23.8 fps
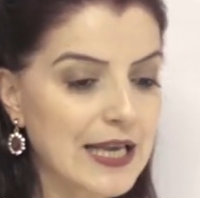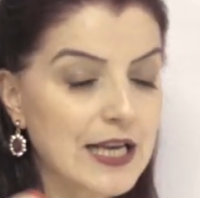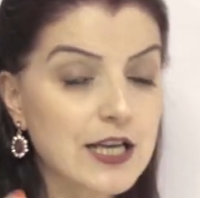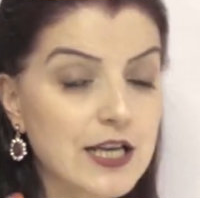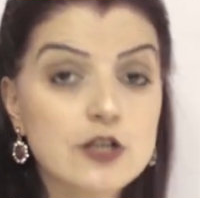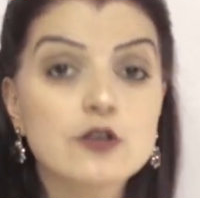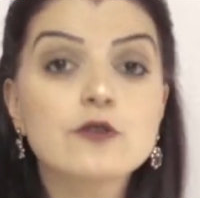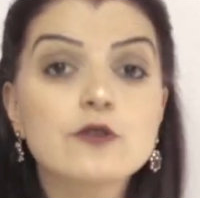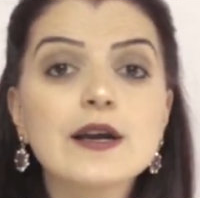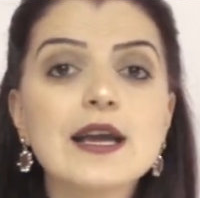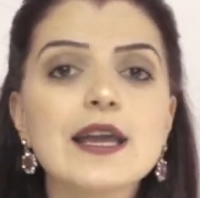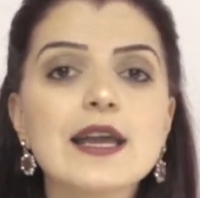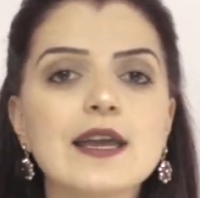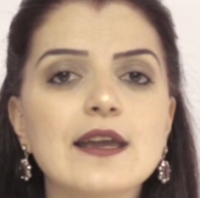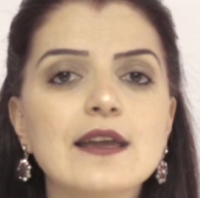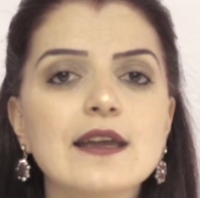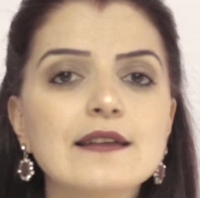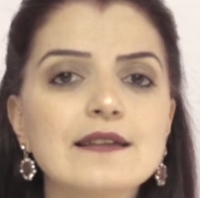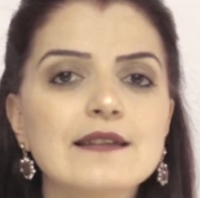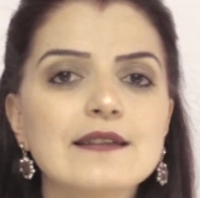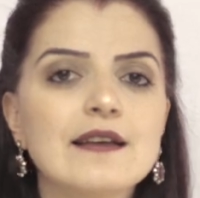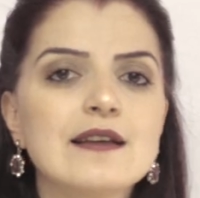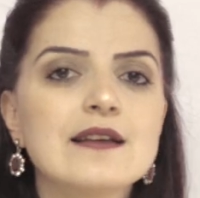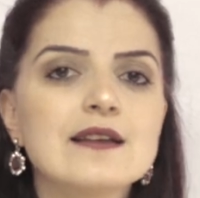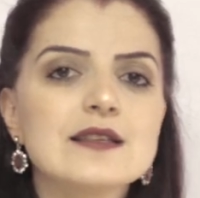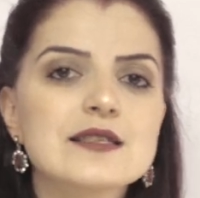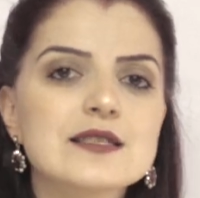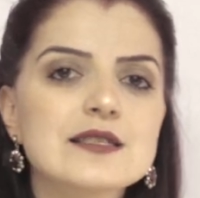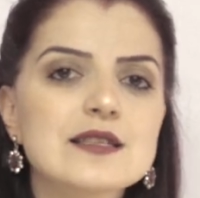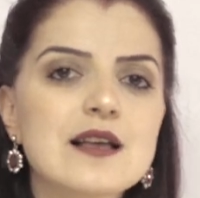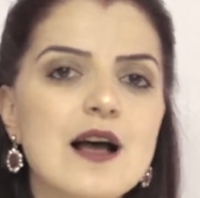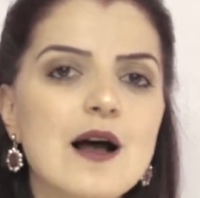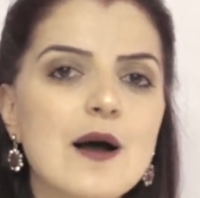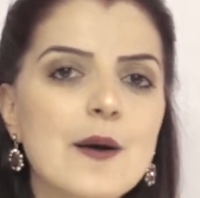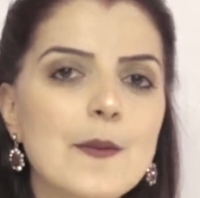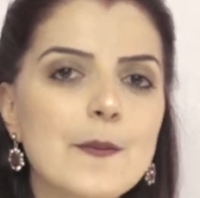create
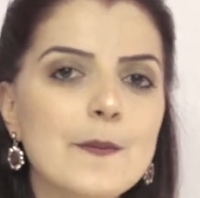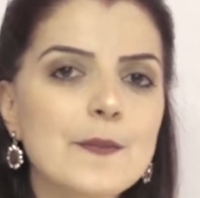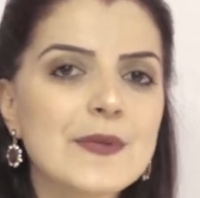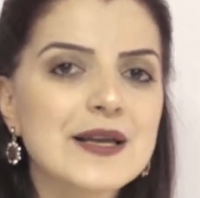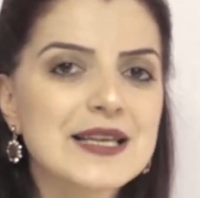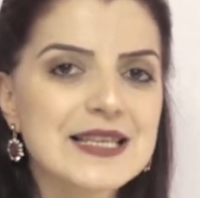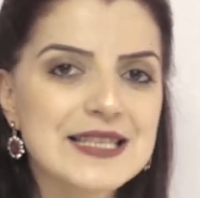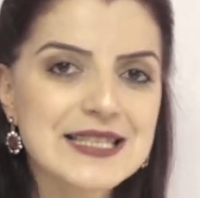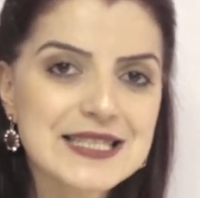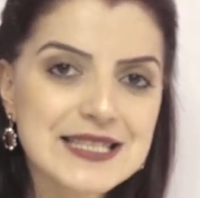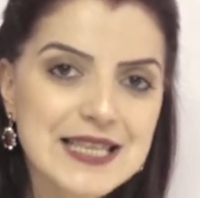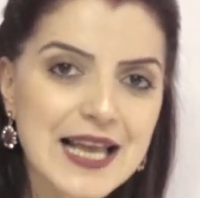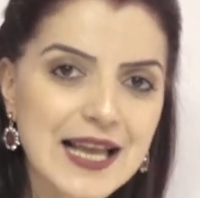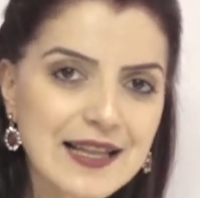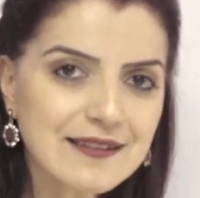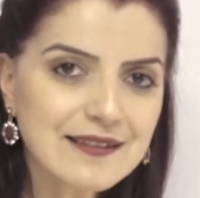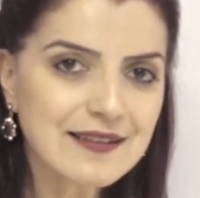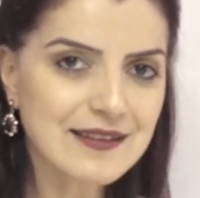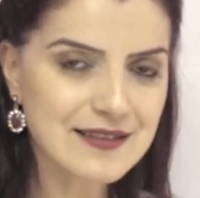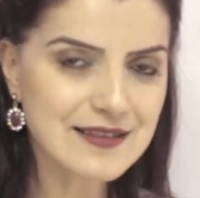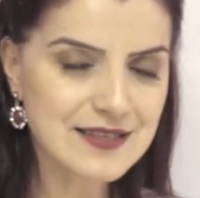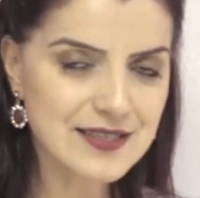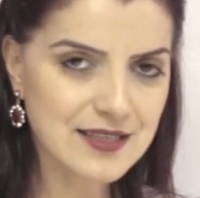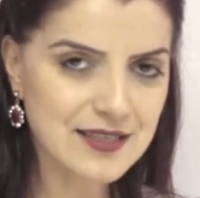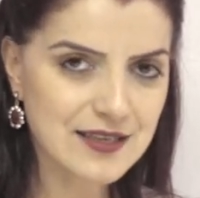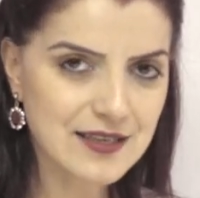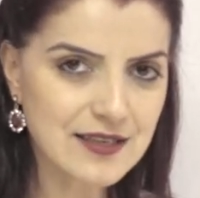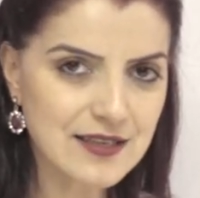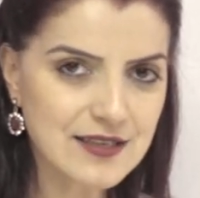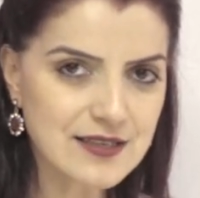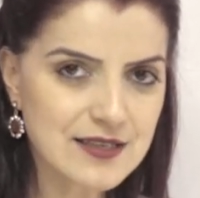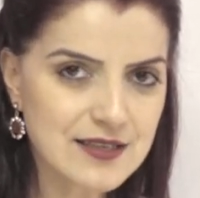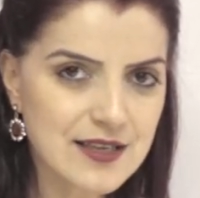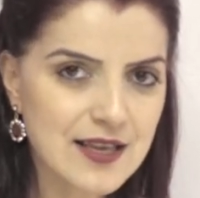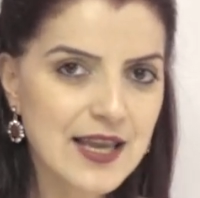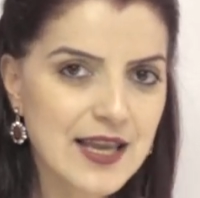some
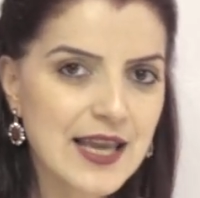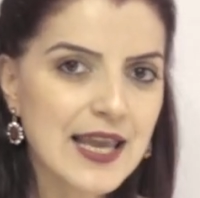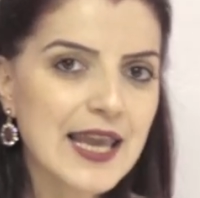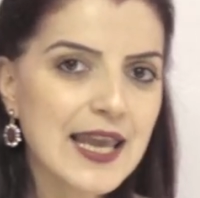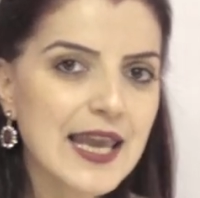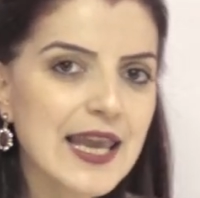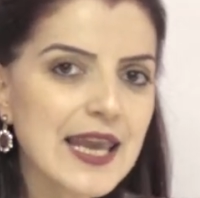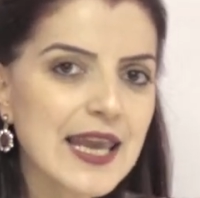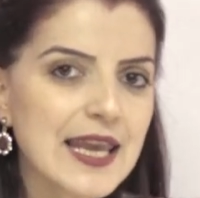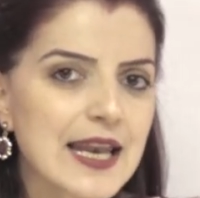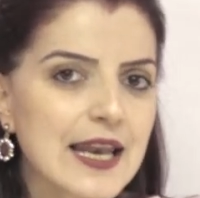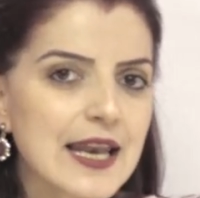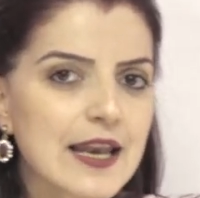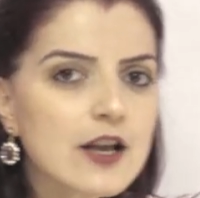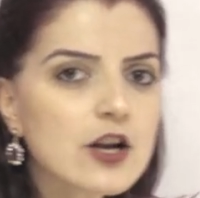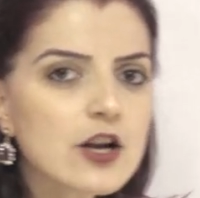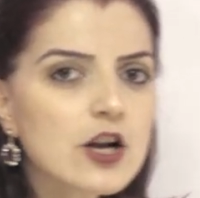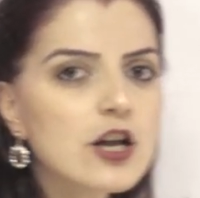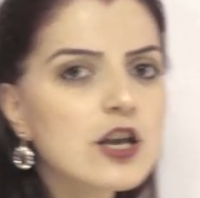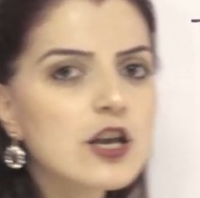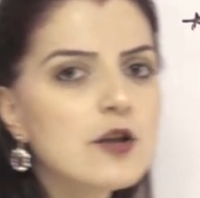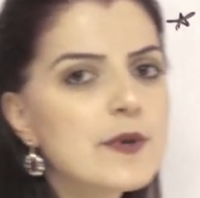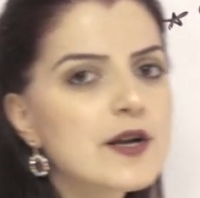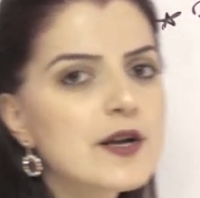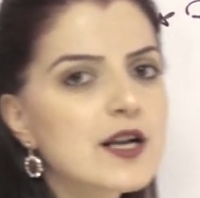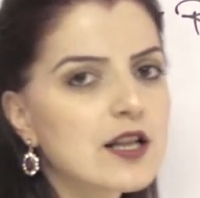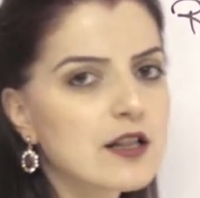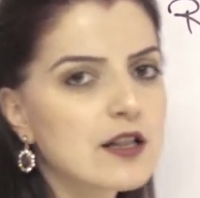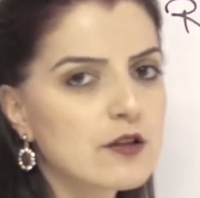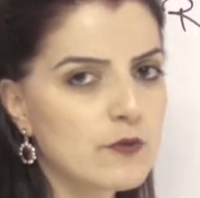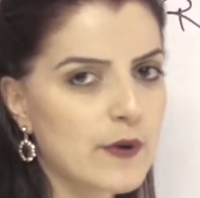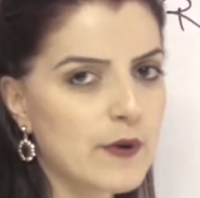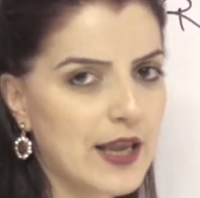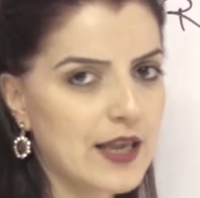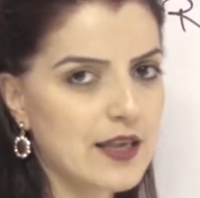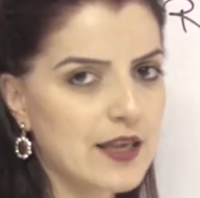sentences in an economical
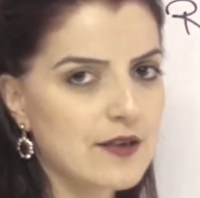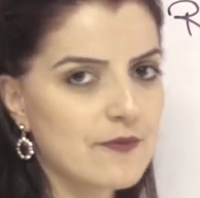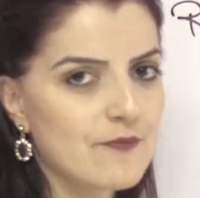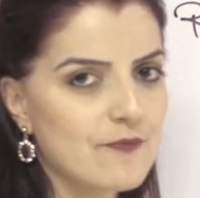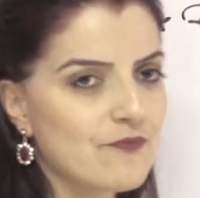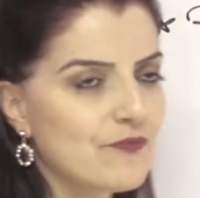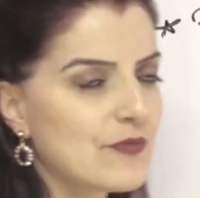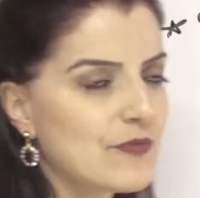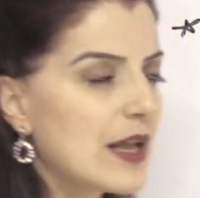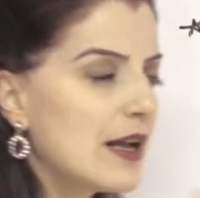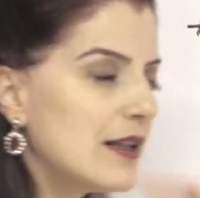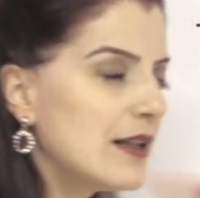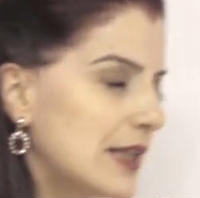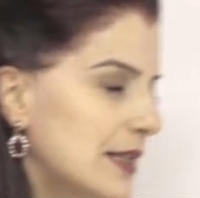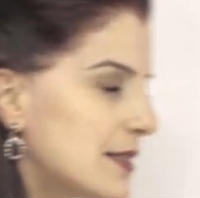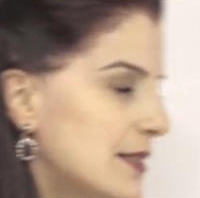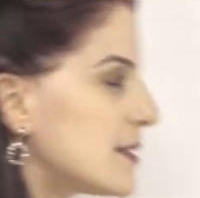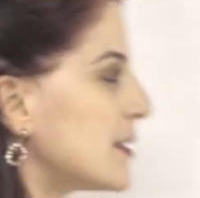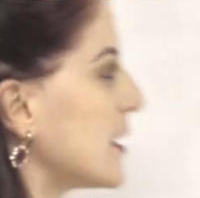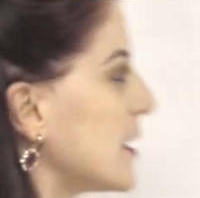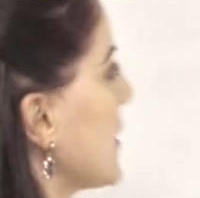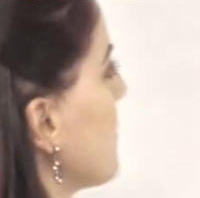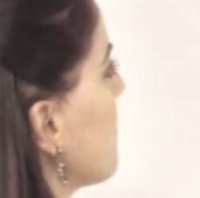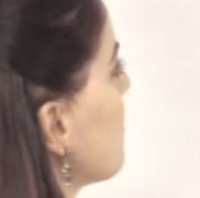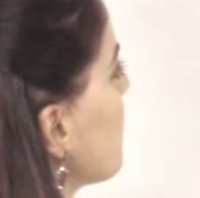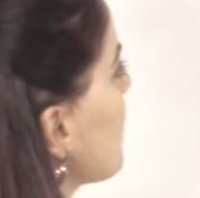way. Let's see.